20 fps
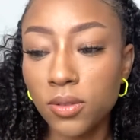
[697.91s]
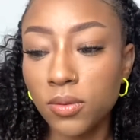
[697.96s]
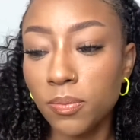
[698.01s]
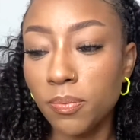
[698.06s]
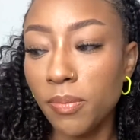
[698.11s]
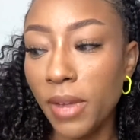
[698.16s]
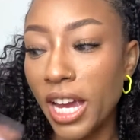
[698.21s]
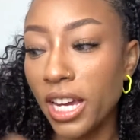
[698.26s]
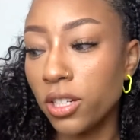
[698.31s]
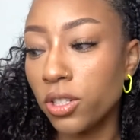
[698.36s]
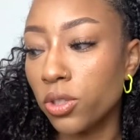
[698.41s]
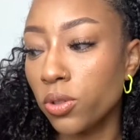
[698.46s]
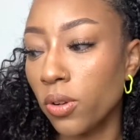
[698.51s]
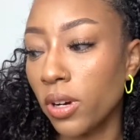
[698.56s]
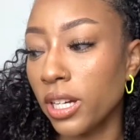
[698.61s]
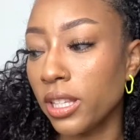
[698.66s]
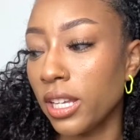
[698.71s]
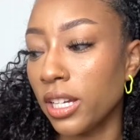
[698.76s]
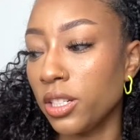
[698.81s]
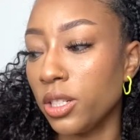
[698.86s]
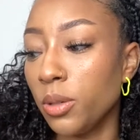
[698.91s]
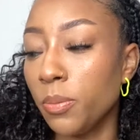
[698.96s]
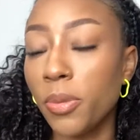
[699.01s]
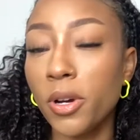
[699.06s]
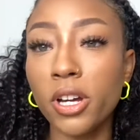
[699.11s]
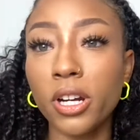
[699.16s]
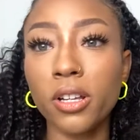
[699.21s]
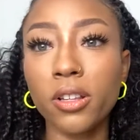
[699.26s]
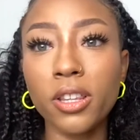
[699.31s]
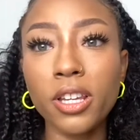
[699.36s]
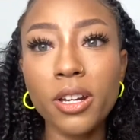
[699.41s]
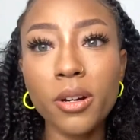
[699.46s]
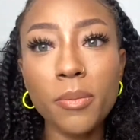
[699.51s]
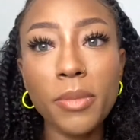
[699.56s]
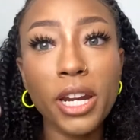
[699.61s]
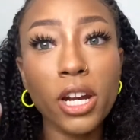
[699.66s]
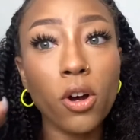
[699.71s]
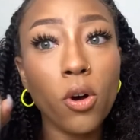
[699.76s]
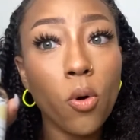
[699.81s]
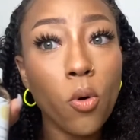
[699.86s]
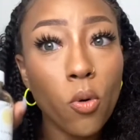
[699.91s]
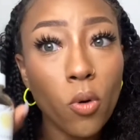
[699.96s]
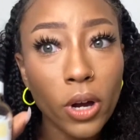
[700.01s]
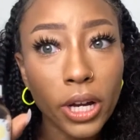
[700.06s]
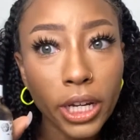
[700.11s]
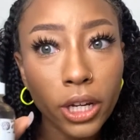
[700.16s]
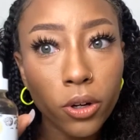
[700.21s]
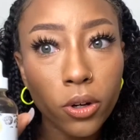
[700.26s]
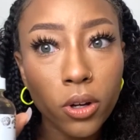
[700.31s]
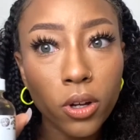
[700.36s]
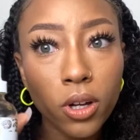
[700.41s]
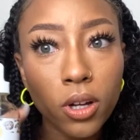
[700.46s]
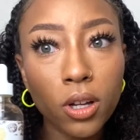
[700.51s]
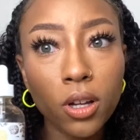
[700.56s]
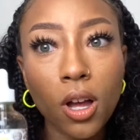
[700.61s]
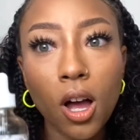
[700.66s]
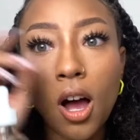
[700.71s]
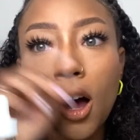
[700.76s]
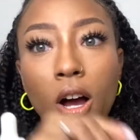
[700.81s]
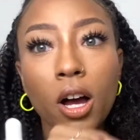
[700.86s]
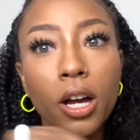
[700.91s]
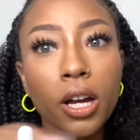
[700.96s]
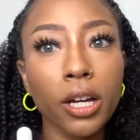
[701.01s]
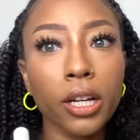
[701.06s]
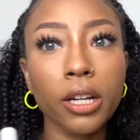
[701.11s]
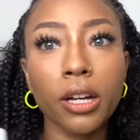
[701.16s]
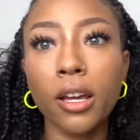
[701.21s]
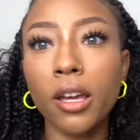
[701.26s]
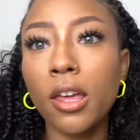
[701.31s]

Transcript: make sure that you put a little bit of oil on